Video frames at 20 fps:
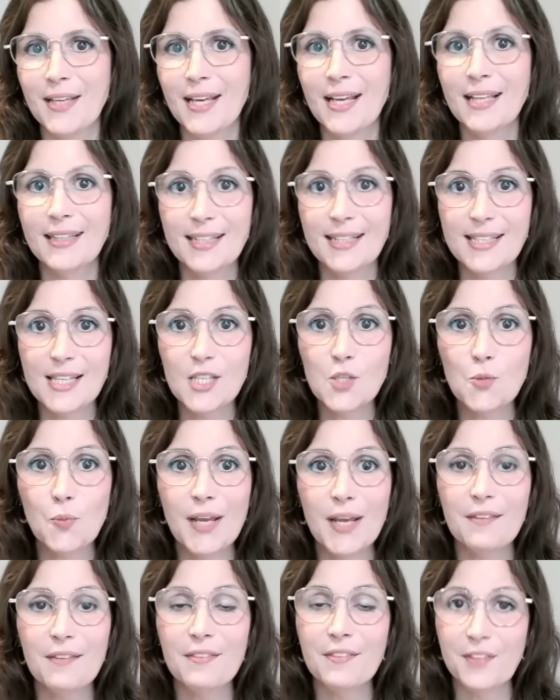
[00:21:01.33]
This is where
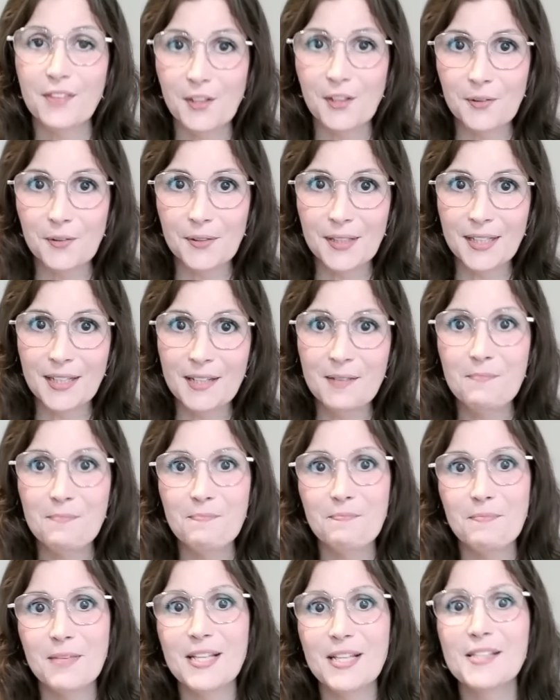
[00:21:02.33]
theory
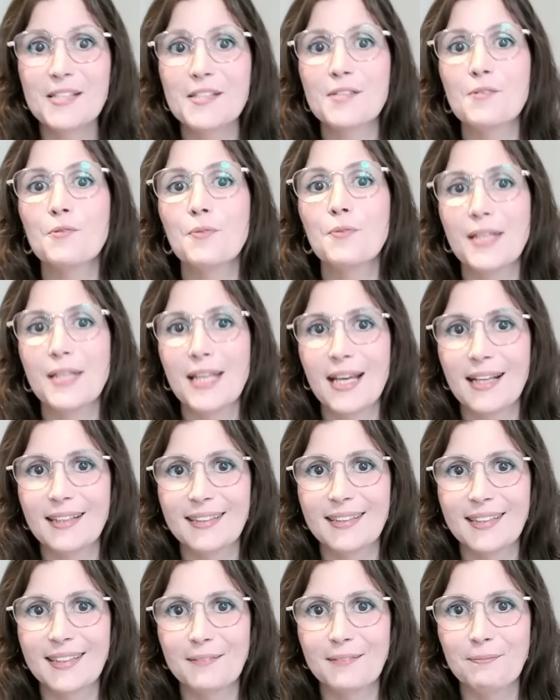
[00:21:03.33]
meets
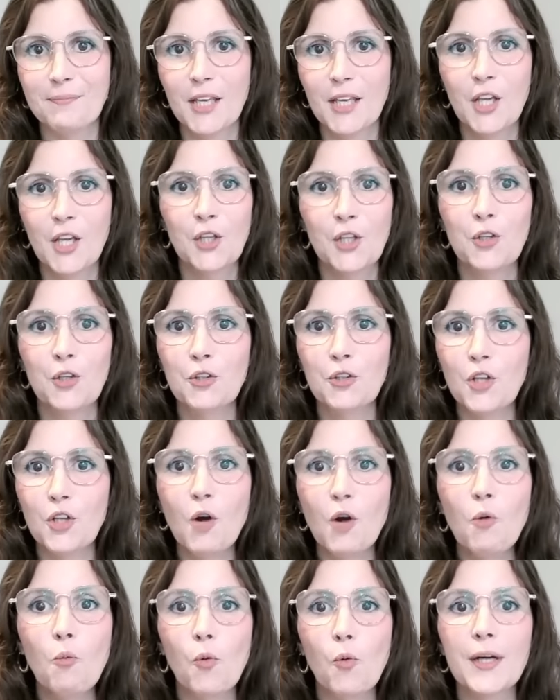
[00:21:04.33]
reality. You're
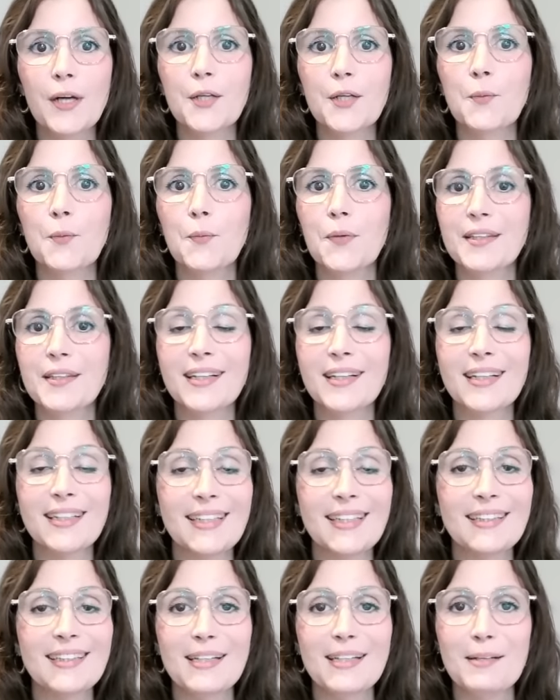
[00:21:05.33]
not working with
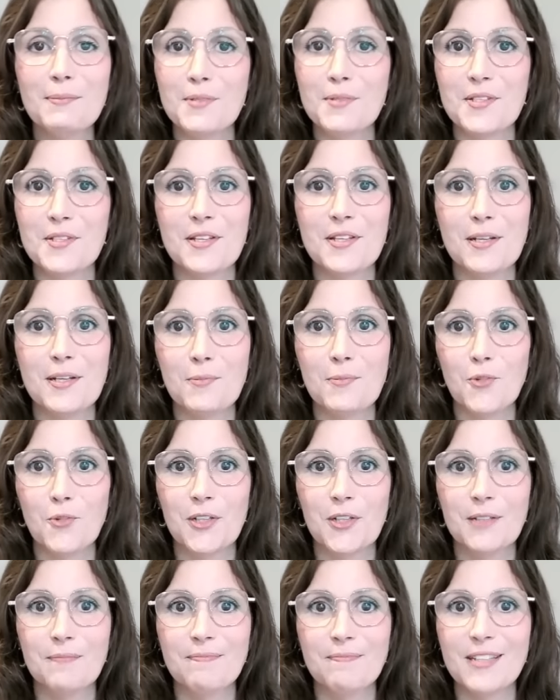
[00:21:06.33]
clean numbers
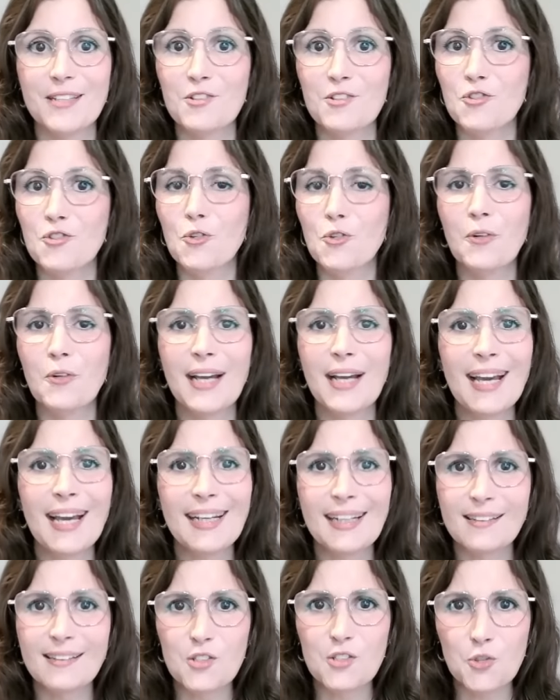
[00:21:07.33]
anymore. There's no
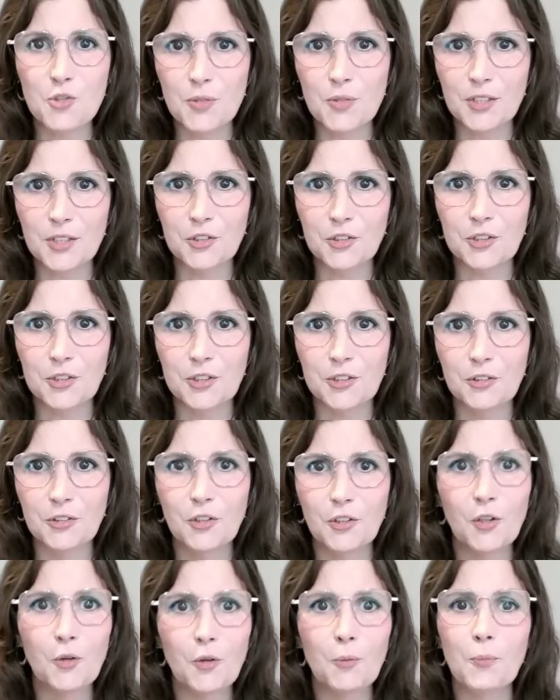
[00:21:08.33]
guided structure,
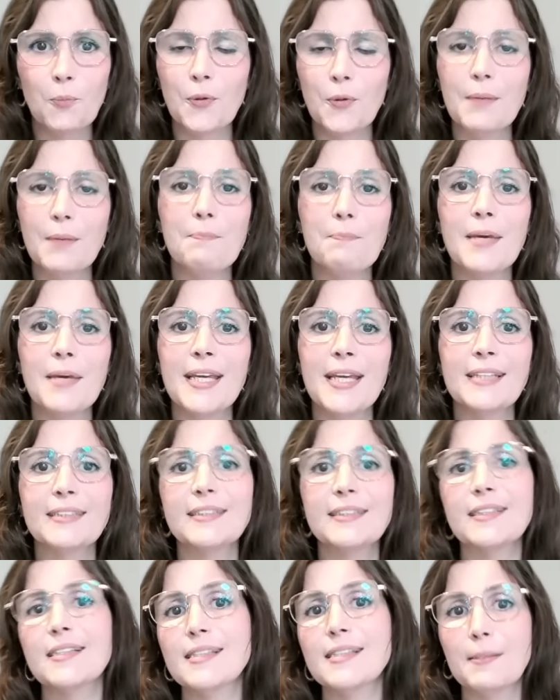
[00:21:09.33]
no pre-baked
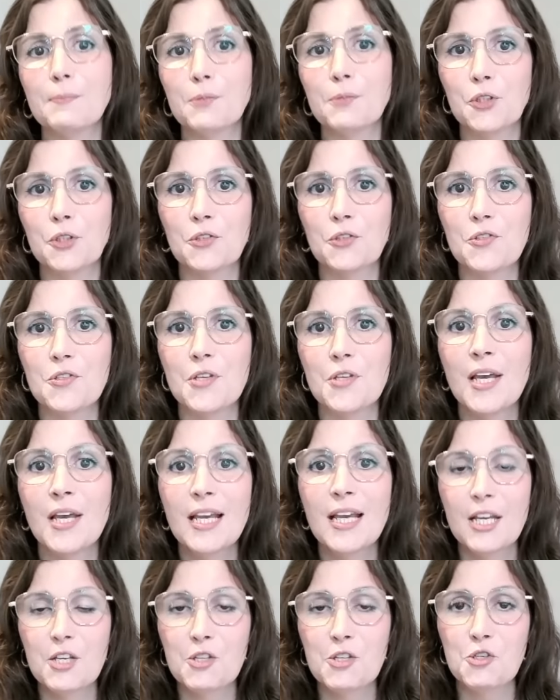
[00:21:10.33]
assumptions.
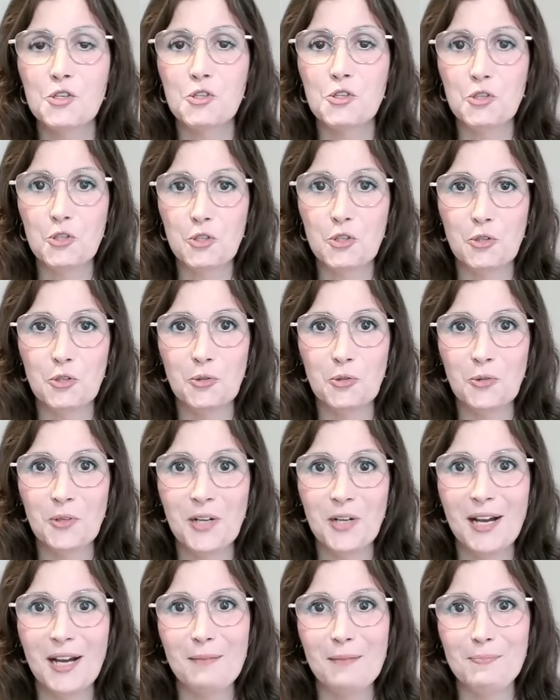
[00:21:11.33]
It's just you,
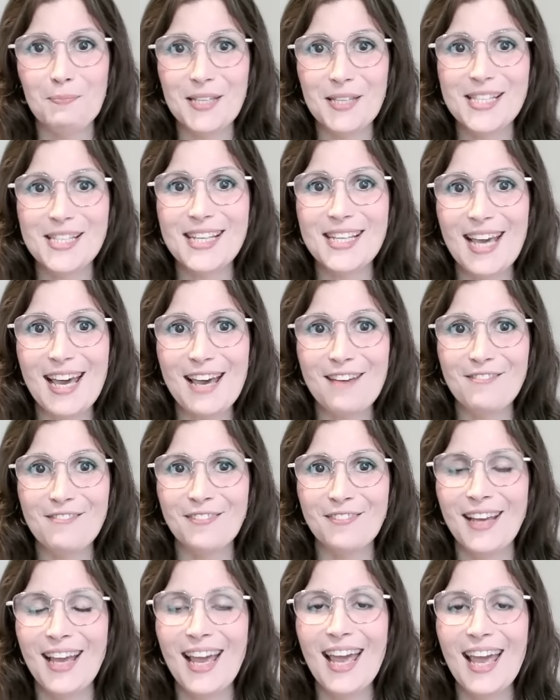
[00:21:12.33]
a PDF,
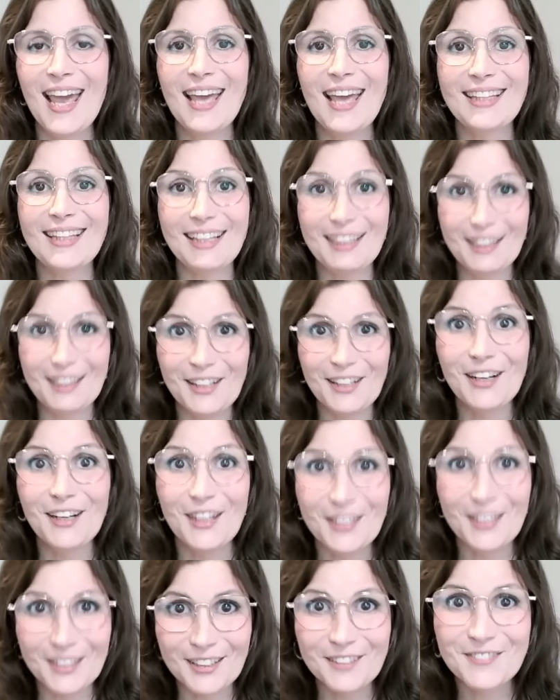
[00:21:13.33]
and a lot
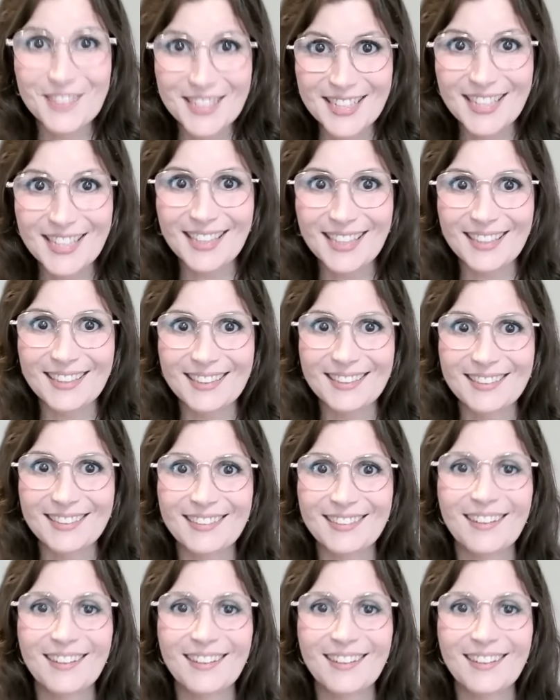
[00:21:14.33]
of digging.